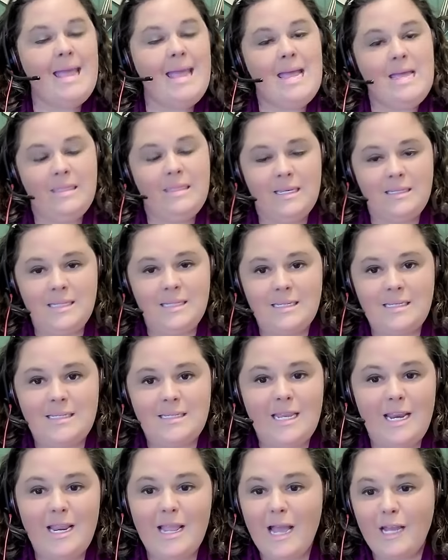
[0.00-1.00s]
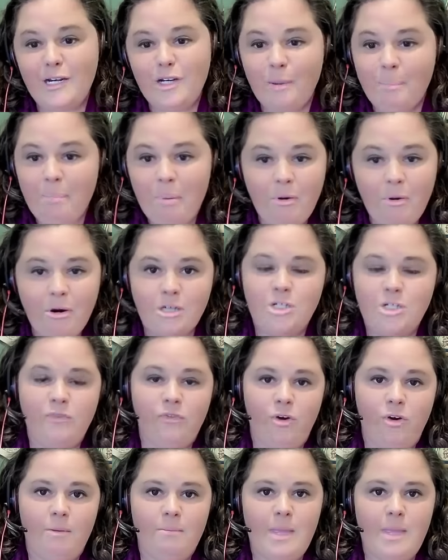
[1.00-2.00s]
This is sitting on your porch
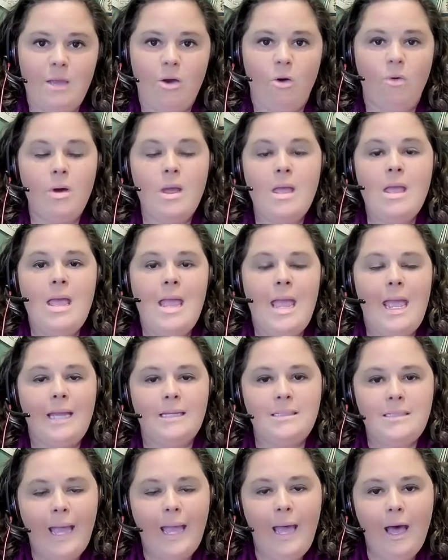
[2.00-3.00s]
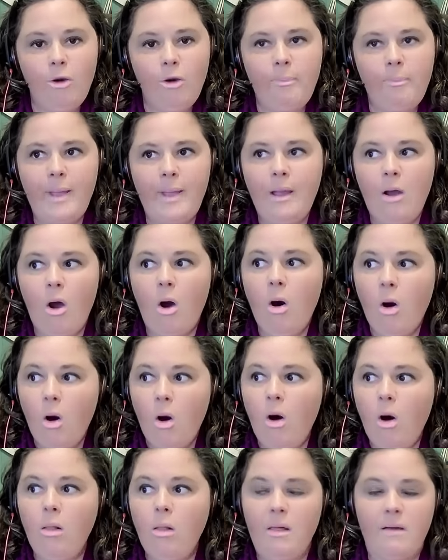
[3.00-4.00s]
for a meal. It's helping
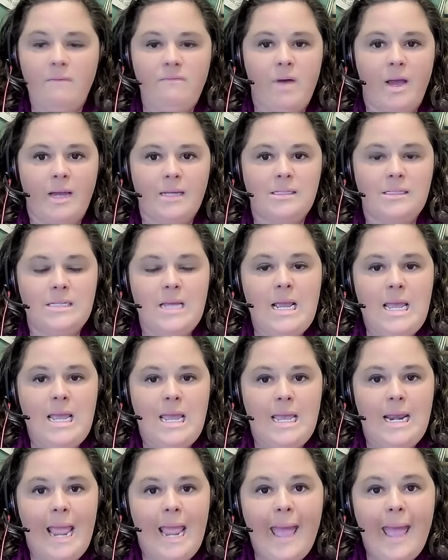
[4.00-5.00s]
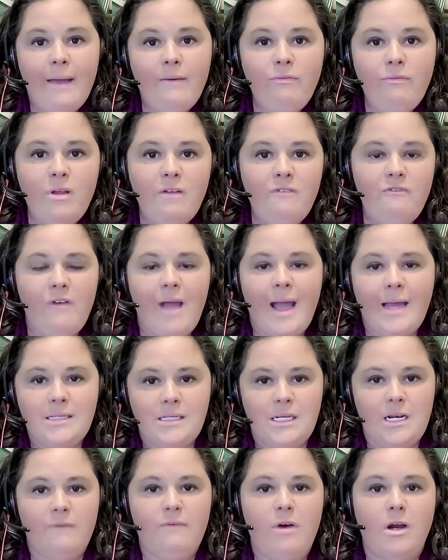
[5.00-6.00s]
all of us in every
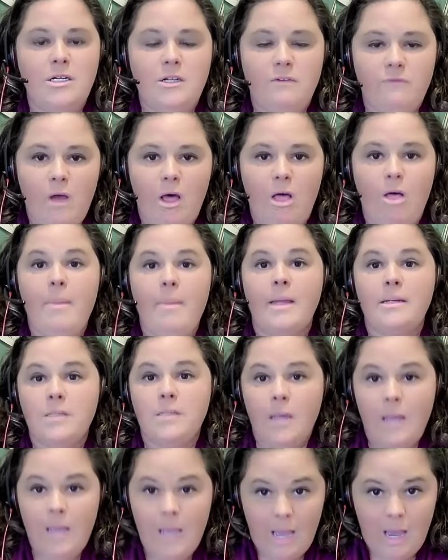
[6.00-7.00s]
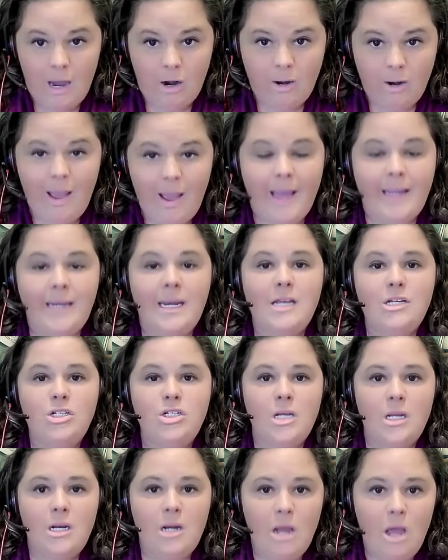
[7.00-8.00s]
facet of our development our
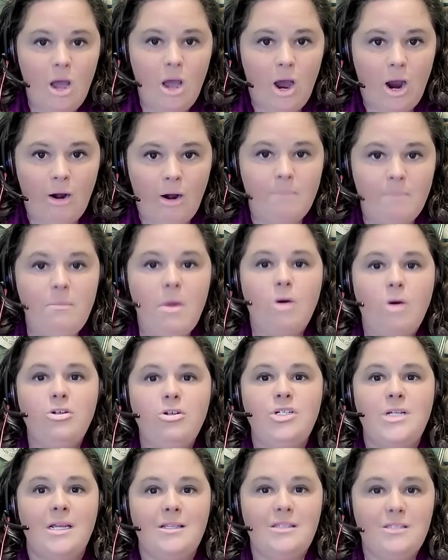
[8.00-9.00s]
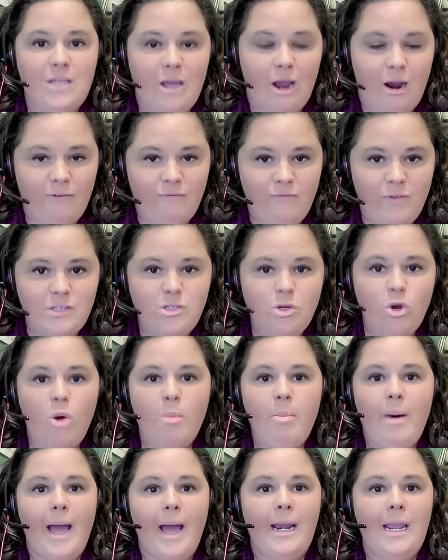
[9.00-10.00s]
cognition, our emotions, our physical
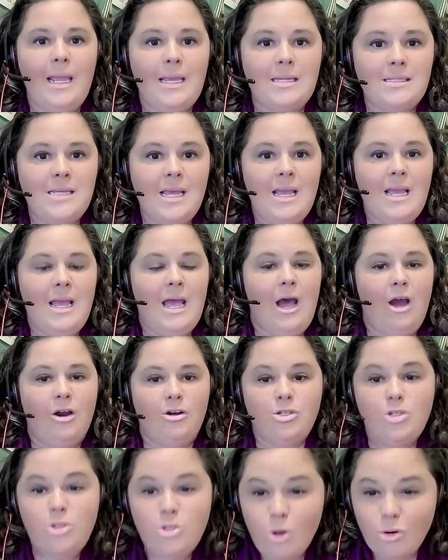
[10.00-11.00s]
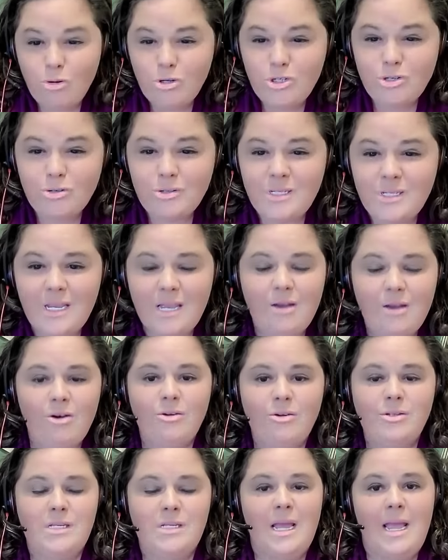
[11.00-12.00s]
bodies, our social
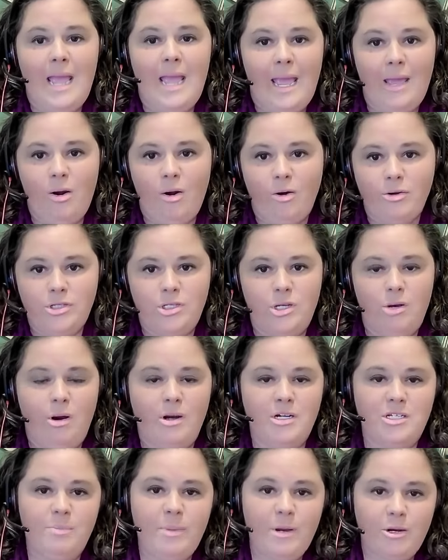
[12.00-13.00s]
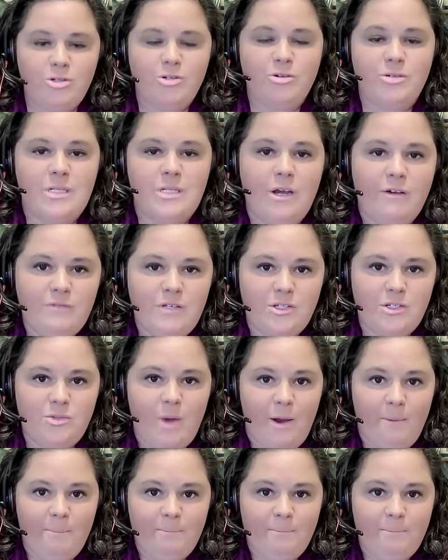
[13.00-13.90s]
skills, and also our spiritual selves as well.